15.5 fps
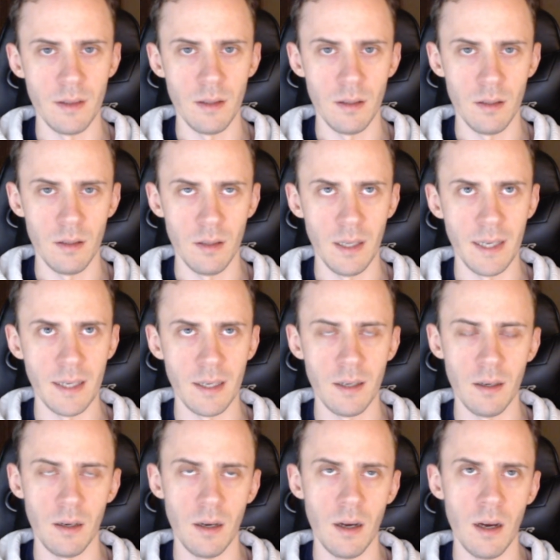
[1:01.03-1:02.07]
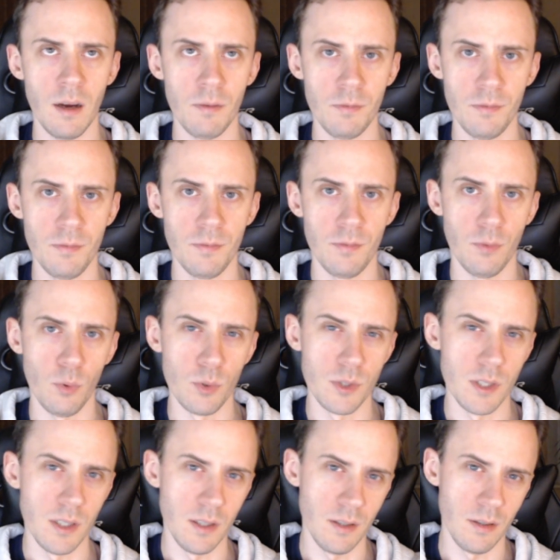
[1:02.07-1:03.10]
like
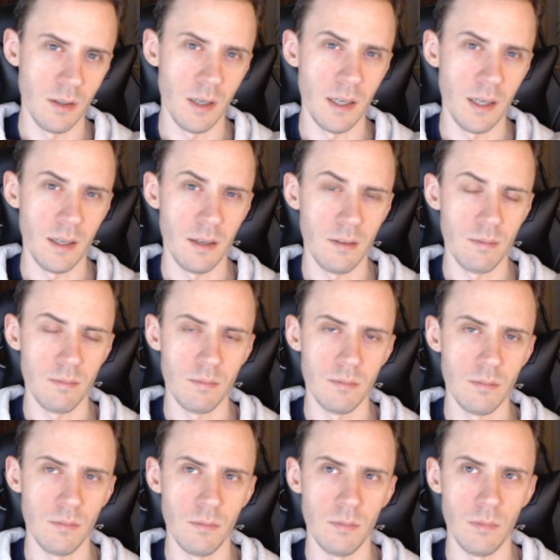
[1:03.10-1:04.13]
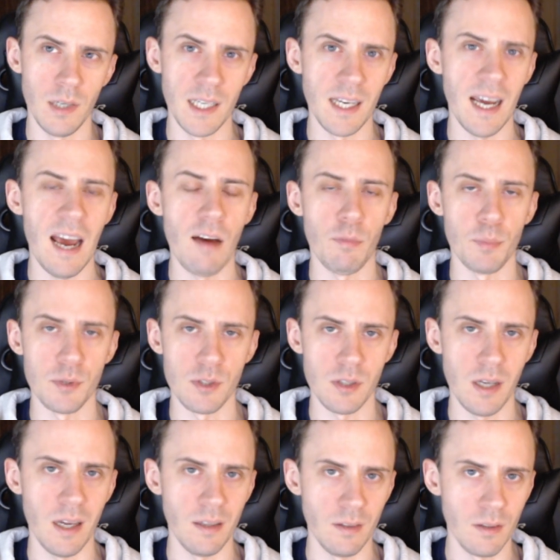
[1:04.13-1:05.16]

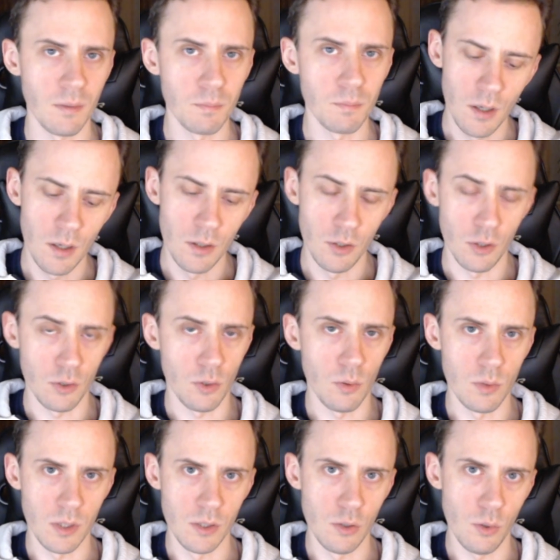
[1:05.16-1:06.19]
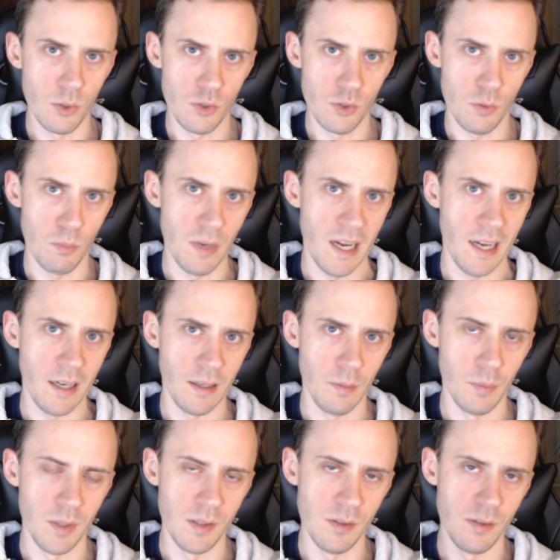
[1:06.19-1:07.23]
14.5%. Not only Deutsche Bank,
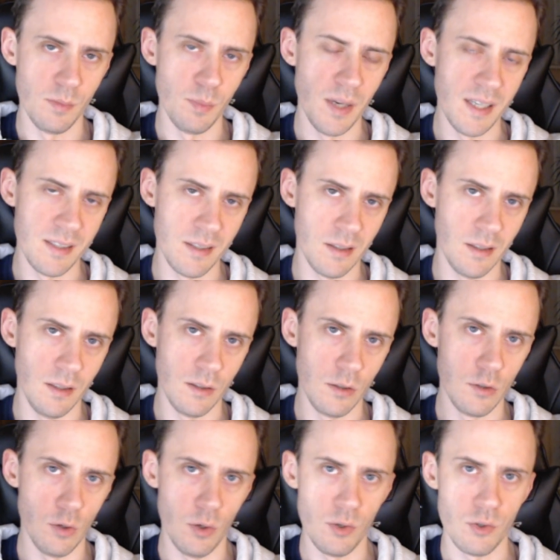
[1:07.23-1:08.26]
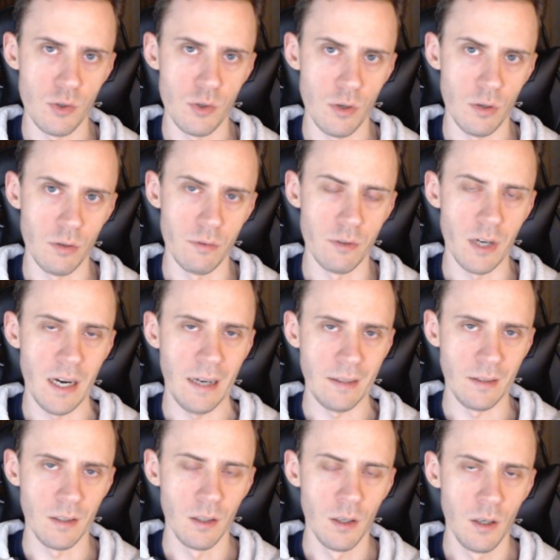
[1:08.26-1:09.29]
but basically Deutsche
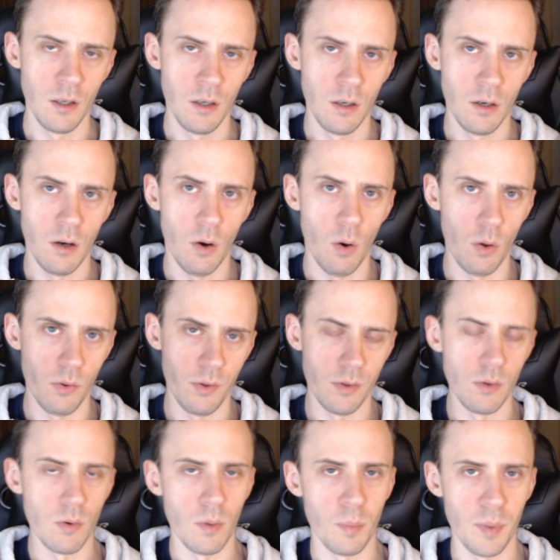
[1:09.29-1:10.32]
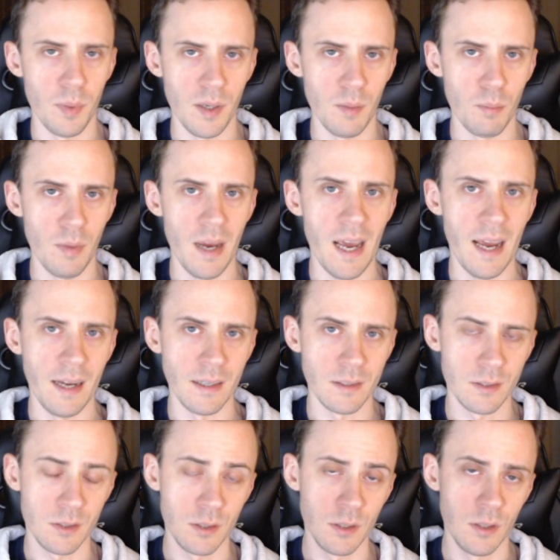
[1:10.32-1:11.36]
dragged all the European
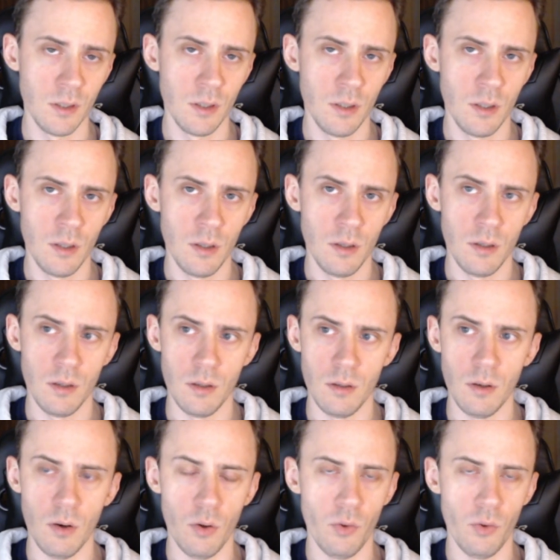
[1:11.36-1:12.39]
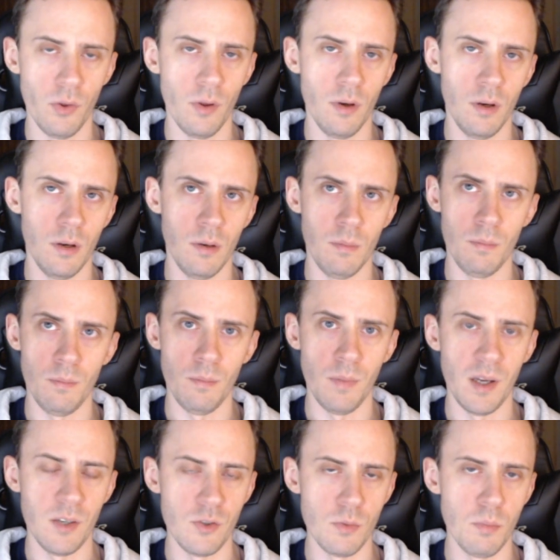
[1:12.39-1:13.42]
banks. All the
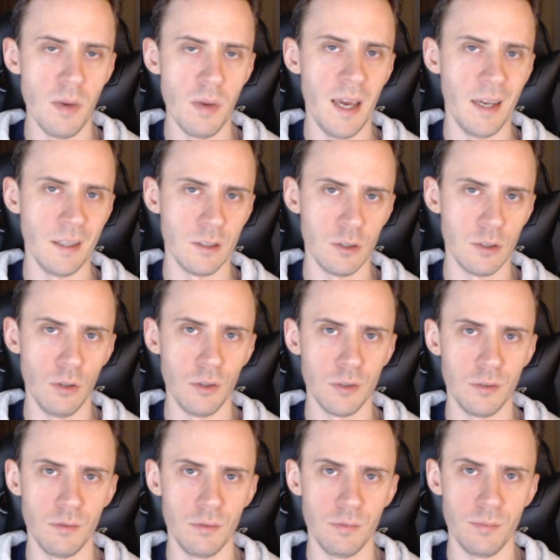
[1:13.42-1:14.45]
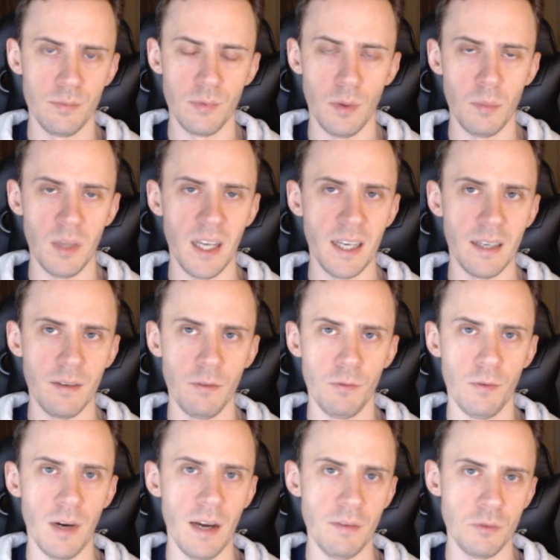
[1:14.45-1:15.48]
major banks lost from like
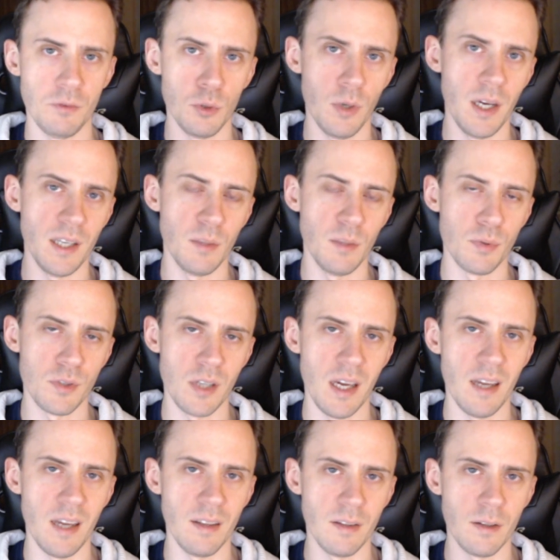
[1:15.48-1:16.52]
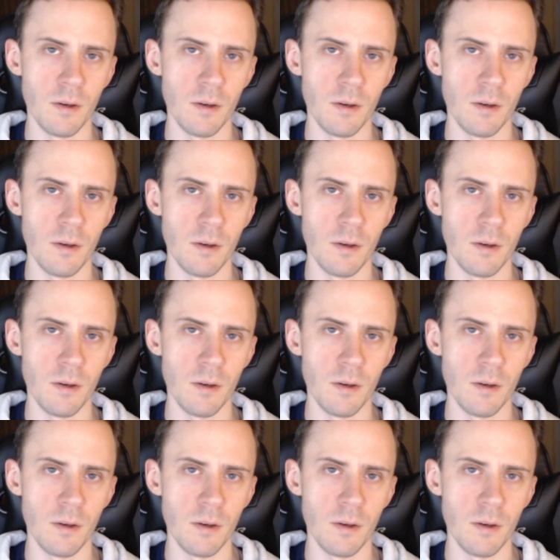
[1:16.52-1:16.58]
5 to 8%